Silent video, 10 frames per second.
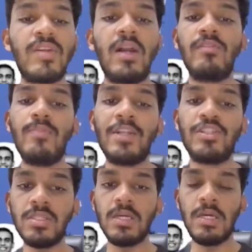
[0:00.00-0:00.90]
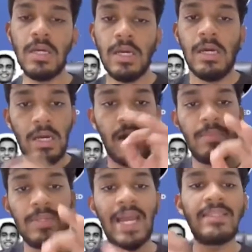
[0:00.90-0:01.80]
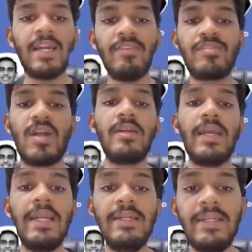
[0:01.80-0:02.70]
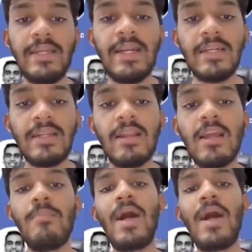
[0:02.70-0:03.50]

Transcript: started with batches. Besides that, we started integrated clinical